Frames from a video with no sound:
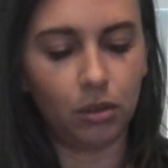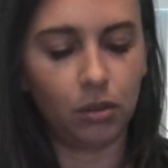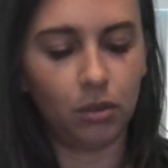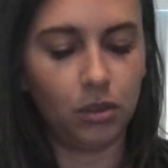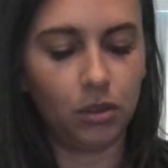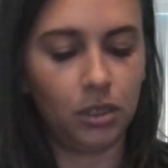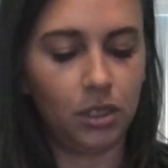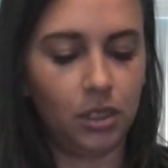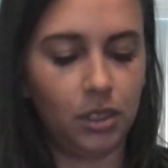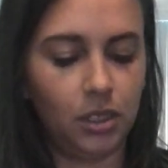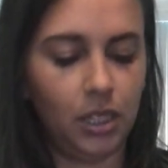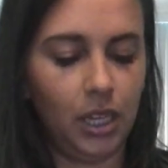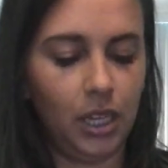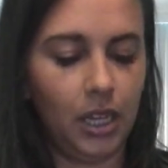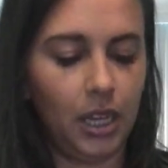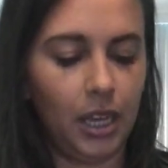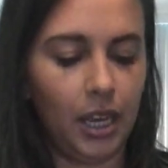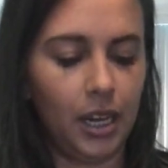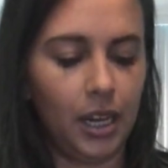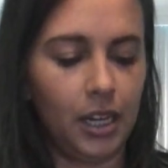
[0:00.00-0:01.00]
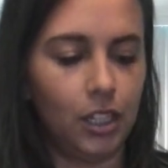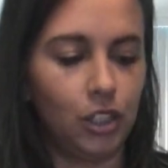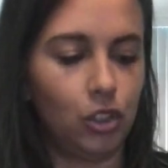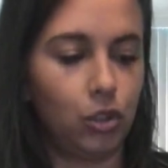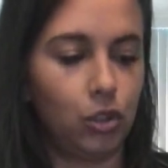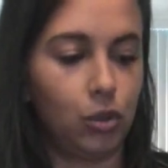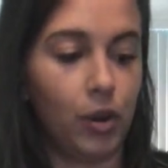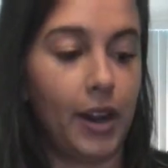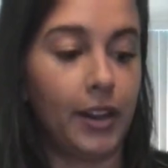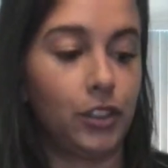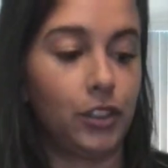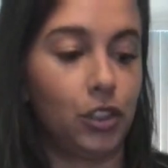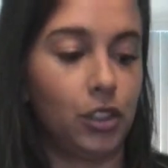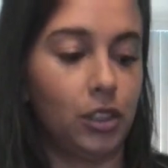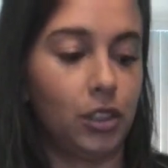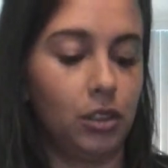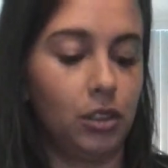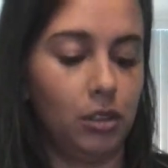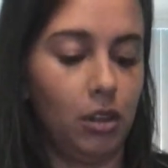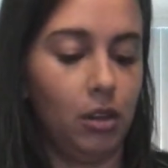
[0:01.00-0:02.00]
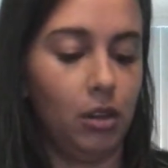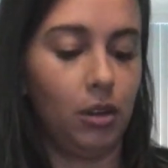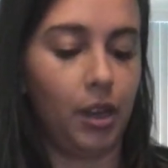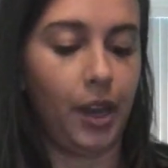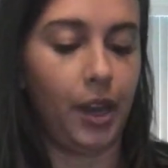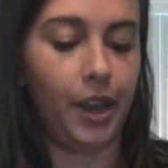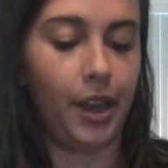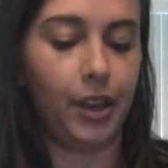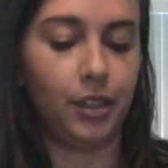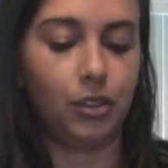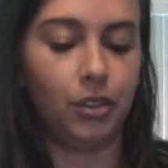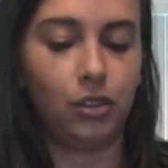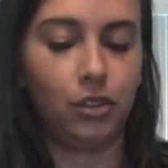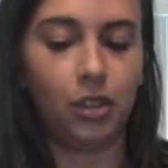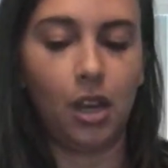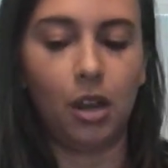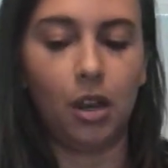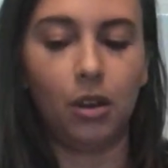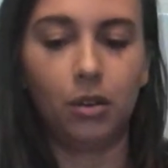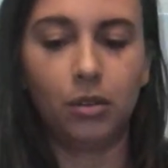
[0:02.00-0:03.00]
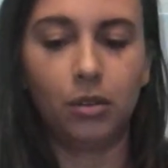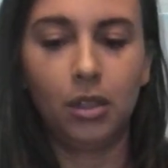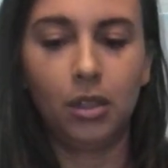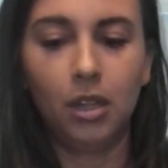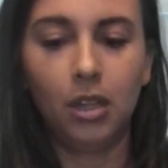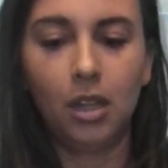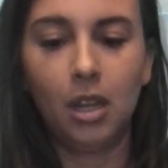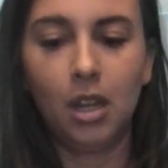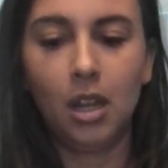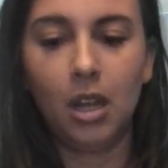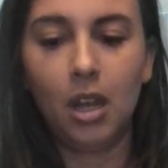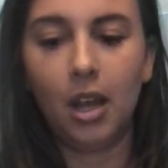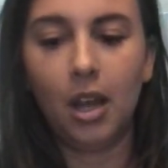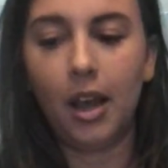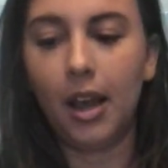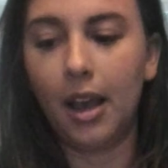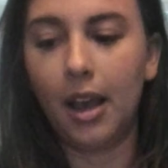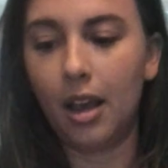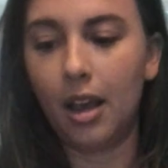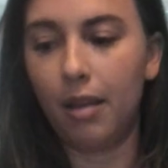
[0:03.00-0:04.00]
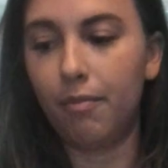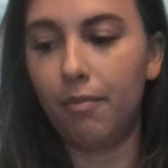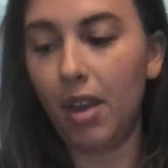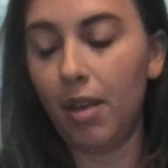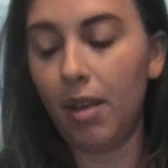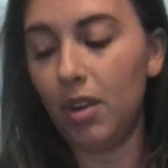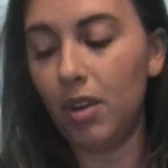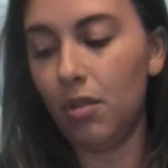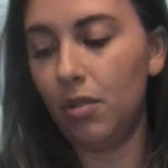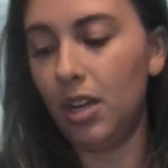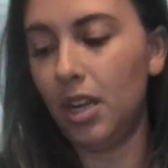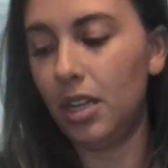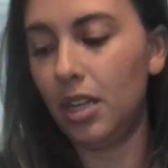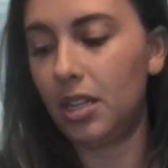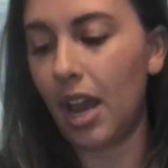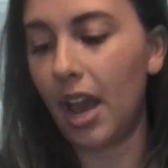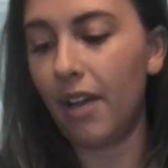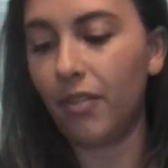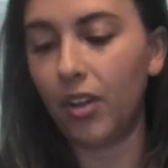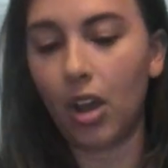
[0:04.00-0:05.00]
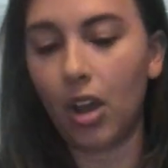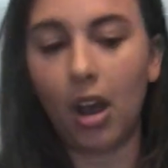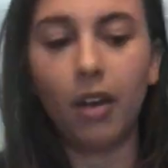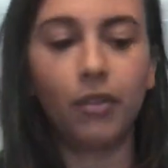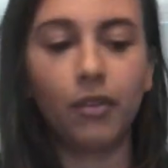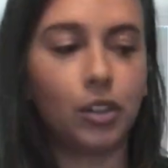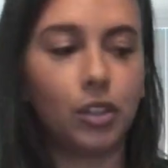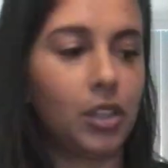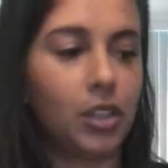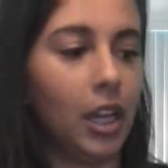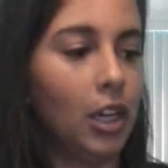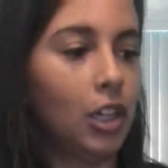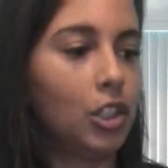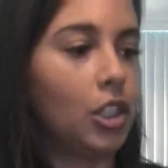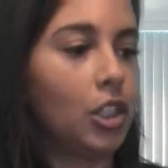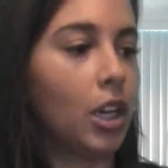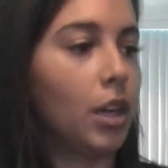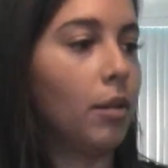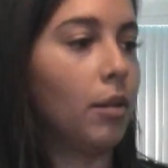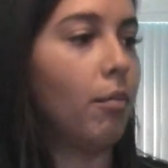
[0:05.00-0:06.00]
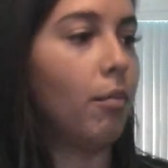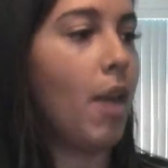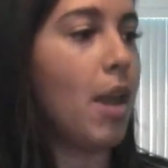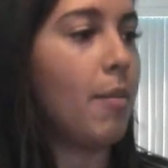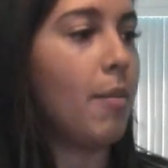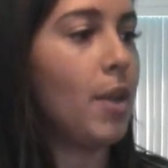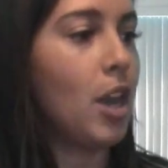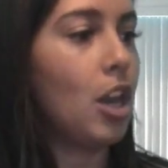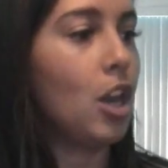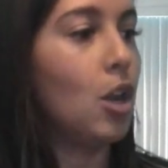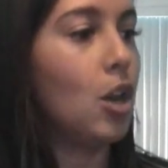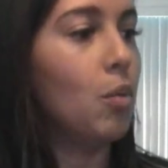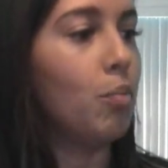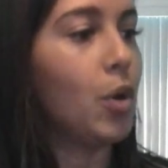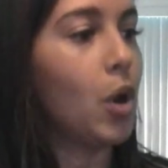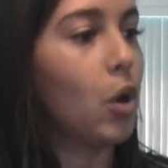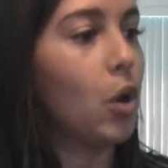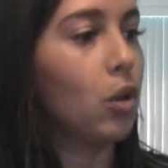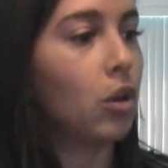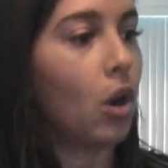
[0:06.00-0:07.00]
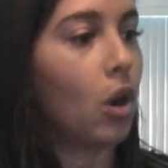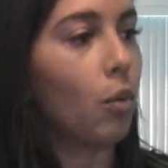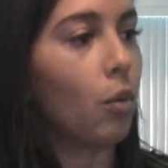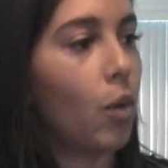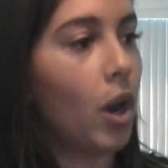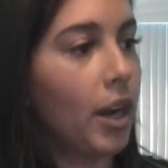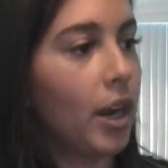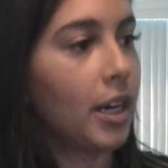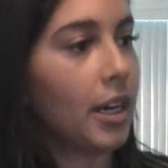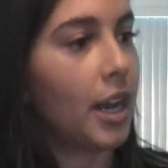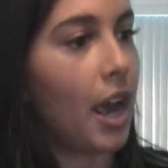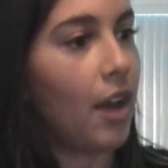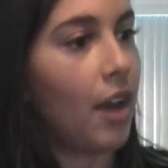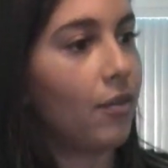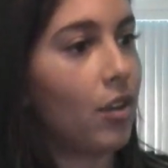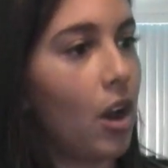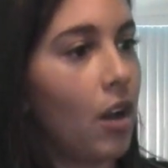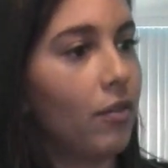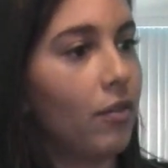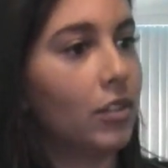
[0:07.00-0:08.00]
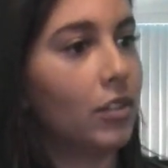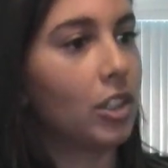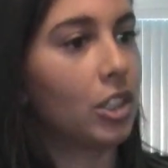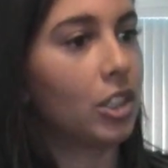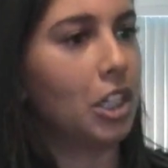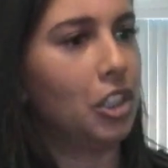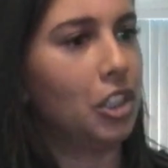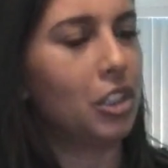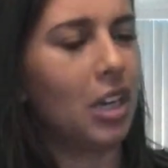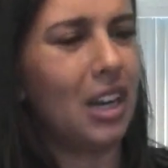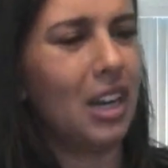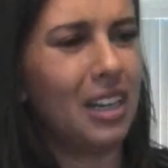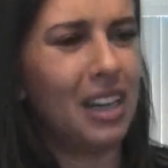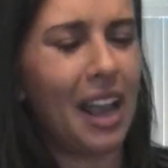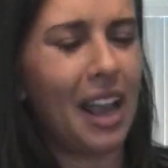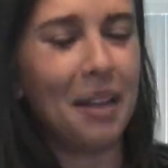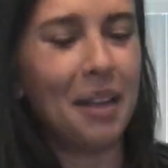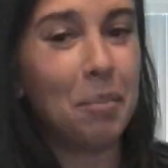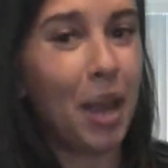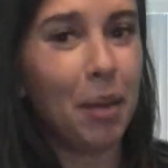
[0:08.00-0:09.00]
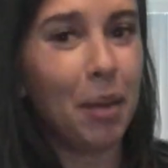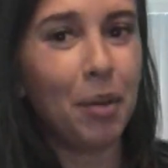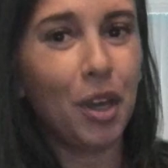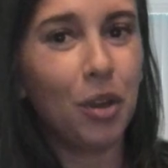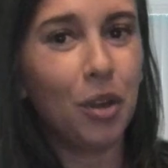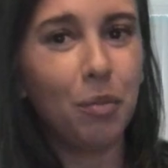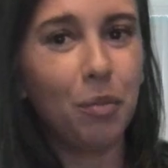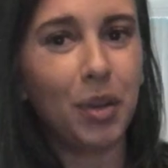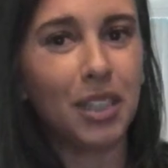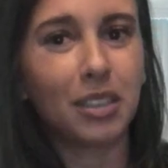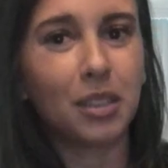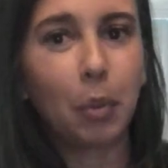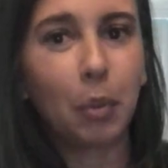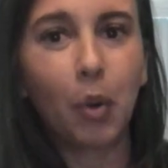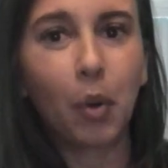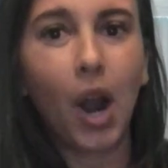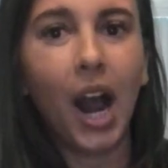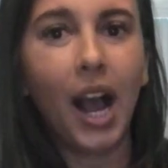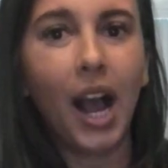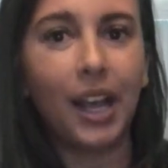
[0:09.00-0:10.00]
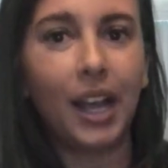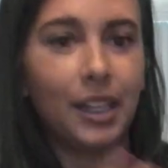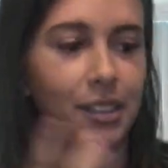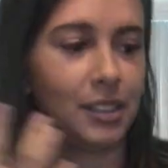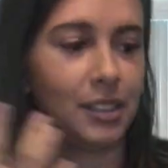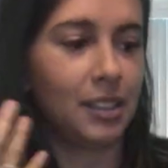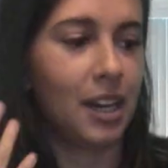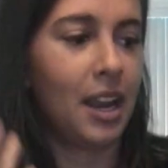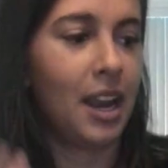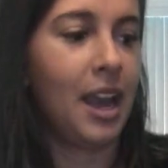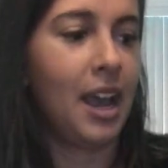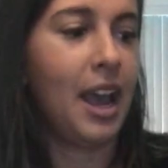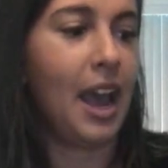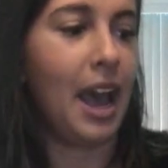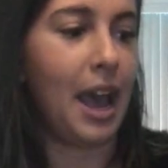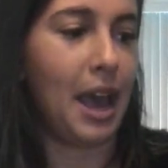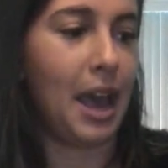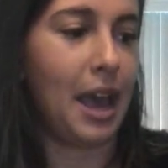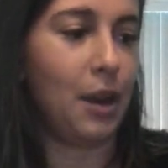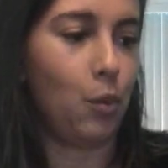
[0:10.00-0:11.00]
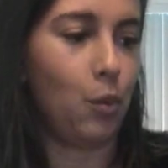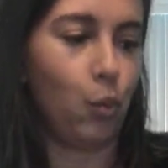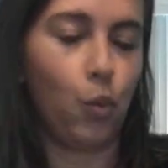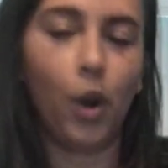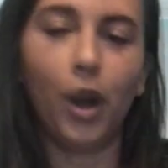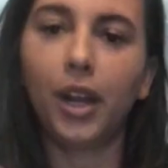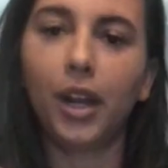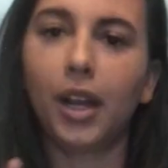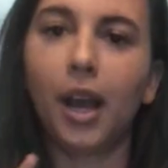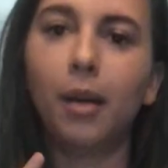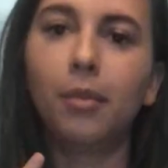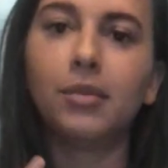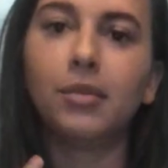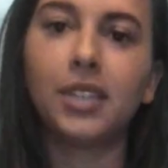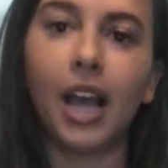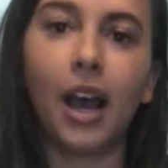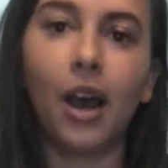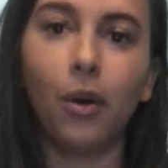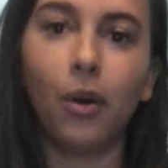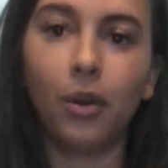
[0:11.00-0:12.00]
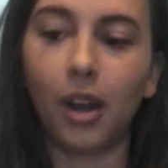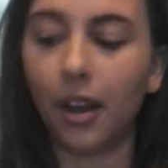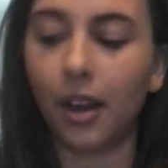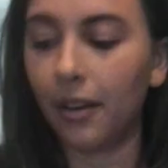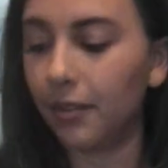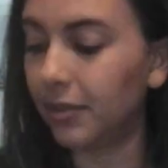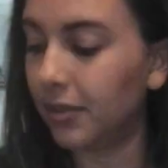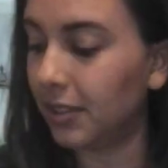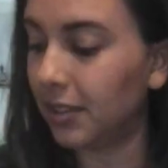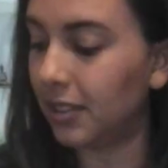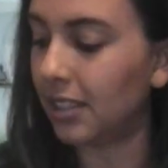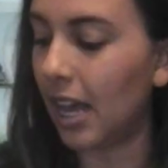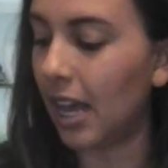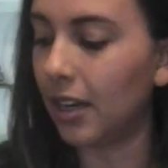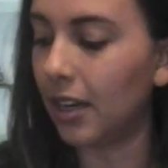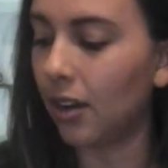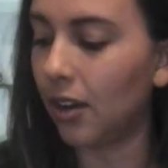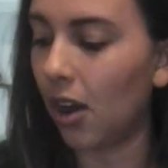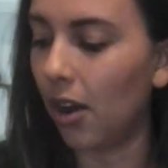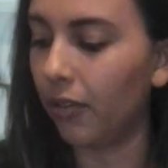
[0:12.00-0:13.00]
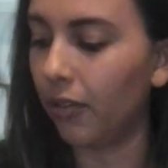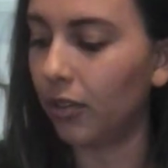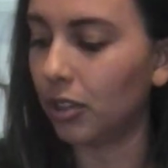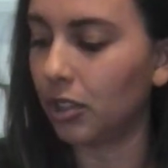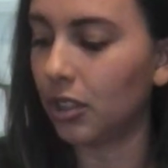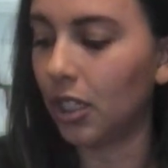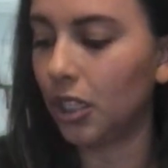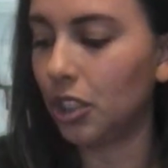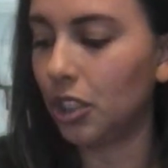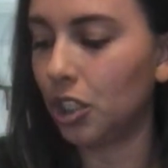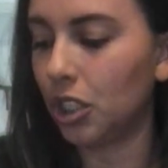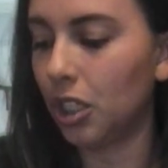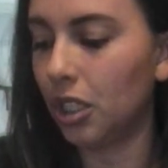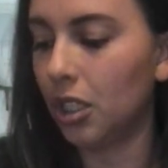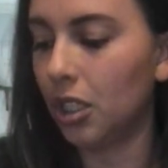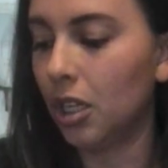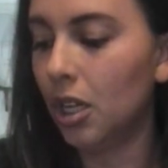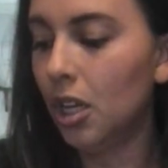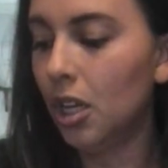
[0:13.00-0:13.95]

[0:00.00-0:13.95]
Seek hidden treasure. Okay, so maybe you need to have a conversation. Maybe you both are wanting to have a conversation, and maybe you'd be surprised at what comes out of said conversation.